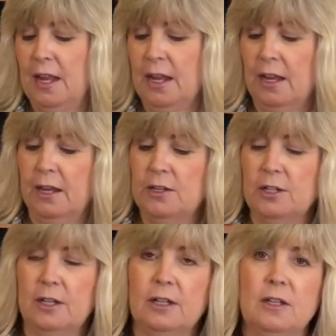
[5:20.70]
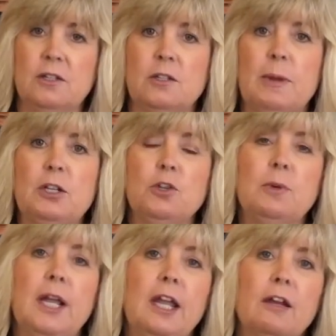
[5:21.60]
And it's about
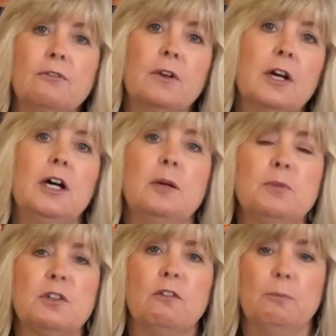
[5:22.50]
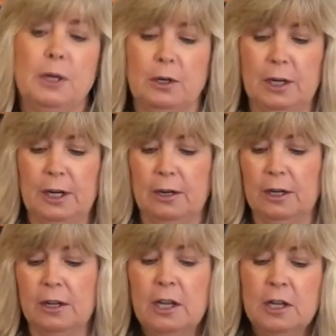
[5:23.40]
2.5 cups of marinara.